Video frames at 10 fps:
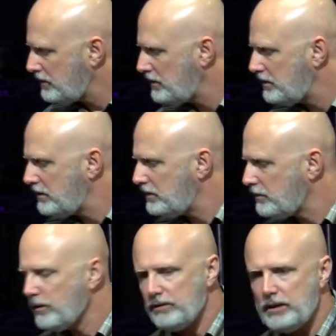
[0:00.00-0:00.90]
uh,
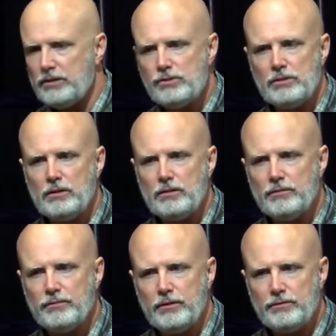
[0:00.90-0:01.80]
revelation
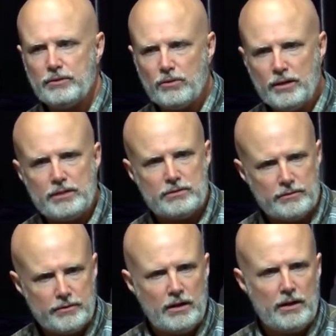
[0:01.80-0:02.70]
of, of the grace
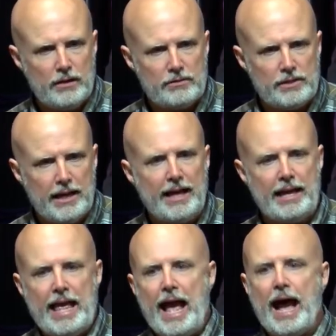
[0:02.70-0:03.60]
of God. See,
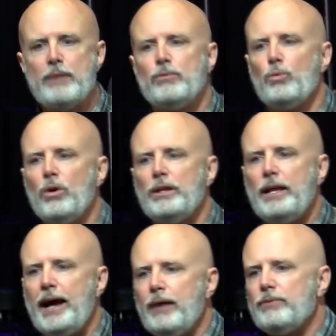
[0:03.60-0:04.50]
I, I'm the one,
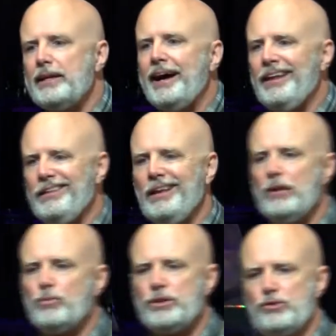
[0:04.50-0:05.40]
I'm the guy that
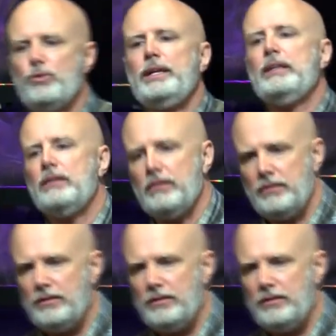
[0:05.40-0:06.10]
had retreated.